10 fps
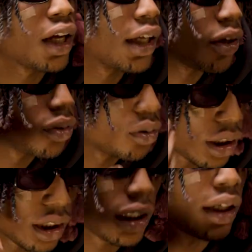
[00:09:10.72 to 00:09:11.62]
gather all
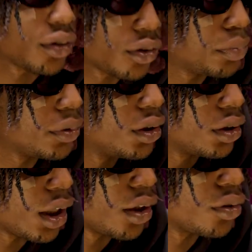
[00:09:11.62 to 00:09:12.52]
those ideas and just be the
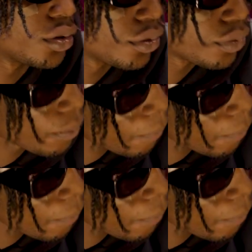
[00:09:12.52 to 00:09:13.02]
star yourself?